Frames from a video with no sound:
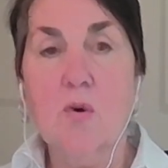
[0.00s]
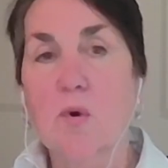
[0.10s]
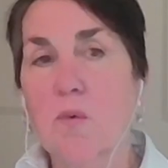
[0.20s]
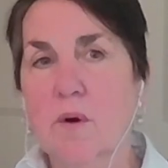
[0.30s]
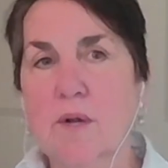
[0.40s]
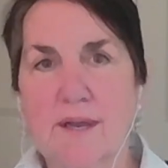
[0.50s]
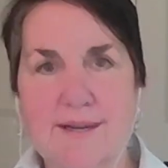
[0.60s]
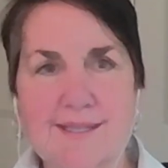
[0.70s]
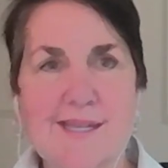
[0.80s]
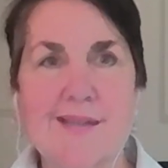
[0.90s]
who you're working
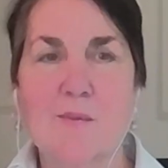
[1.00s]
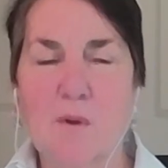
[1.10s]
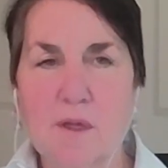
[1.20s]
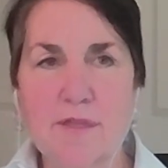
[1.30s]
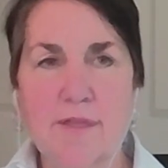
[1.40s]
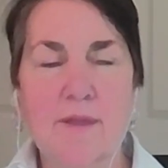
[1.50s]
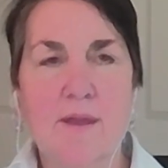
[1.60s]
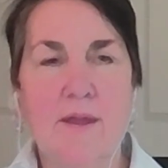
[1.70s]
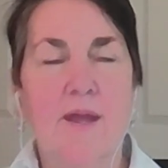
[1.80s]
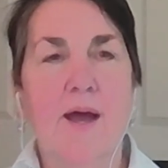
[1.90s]
on a team with.
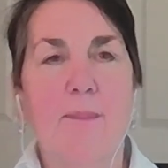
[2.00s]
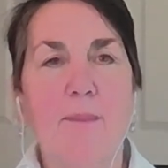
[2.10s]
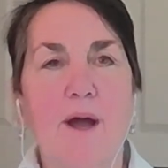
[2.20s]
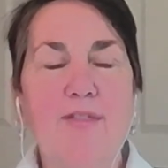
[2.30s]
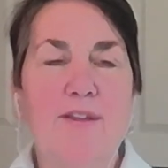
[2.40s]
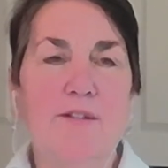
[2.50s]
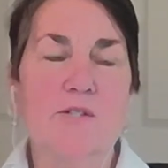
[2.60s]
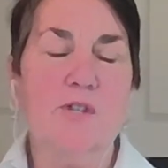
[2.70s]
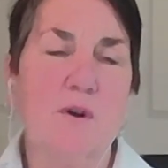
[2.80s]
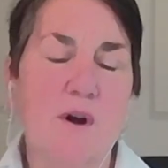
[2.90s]
I think
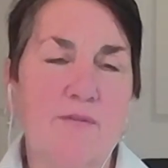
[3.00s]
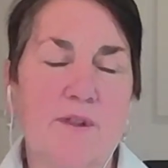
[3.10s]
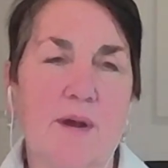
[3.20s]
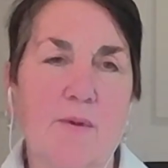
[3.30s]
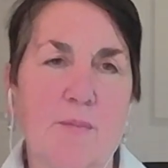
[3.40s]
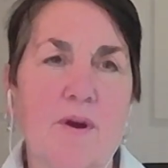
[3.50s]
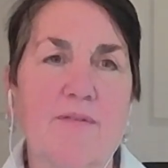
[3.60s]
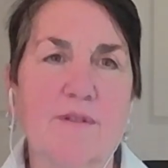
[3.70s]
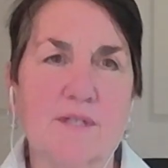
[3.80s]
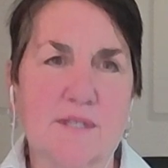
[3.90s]
there's an awful lot where
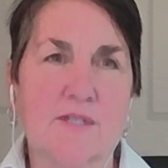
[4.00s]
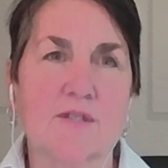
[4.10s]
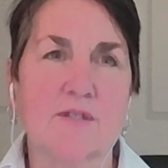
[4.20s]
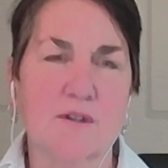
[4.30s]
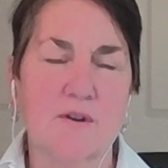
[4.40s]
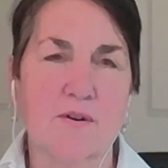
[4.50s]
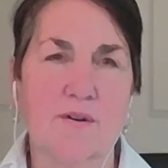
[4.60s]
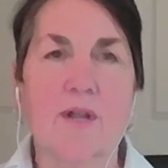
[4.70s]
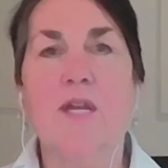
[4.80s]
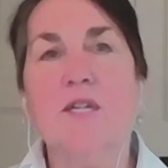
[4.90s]
preference is
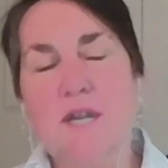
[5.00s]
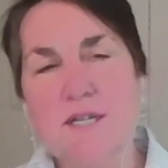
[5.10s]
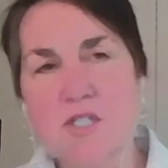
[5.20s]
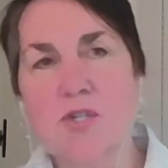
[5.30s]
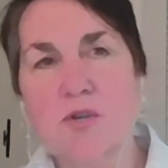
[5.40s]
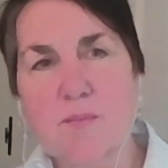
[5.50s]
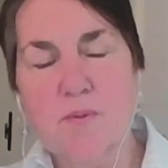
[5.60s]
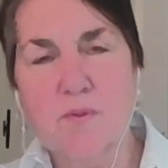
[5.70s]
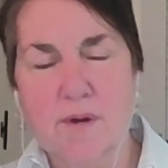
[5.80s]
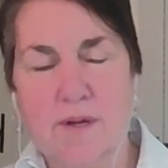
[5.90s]
concerned. And to your
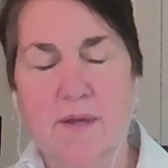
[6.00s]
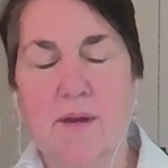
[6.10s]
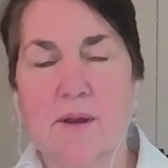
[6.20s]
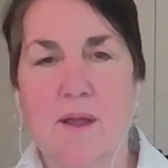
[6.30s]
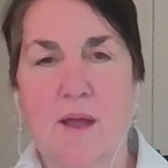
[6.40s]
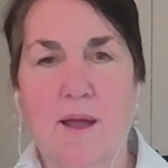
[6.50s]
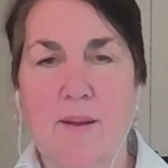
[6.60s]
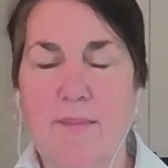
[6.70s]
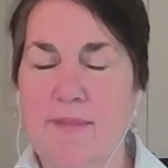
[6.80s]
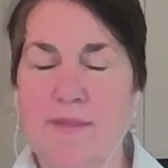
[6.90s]
point,
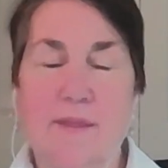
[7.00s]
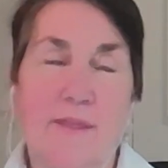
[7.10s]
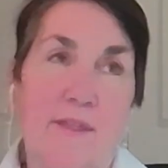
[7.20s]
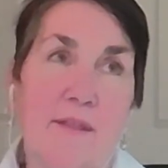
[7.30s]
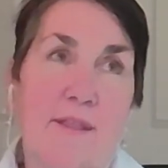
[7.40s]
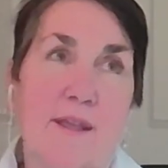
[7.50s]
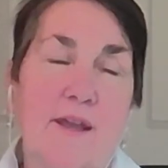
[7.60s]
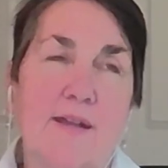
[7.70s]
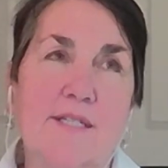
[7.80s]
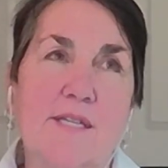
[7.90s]
the
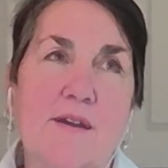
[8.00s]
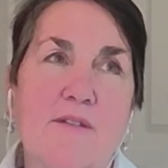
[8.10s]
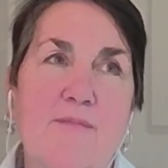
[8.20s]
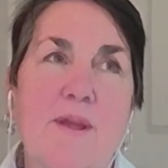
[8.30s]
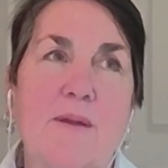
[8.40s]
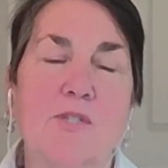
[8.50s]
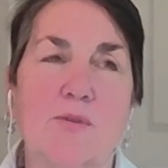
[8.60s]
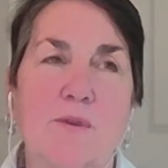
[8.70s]
idea of being able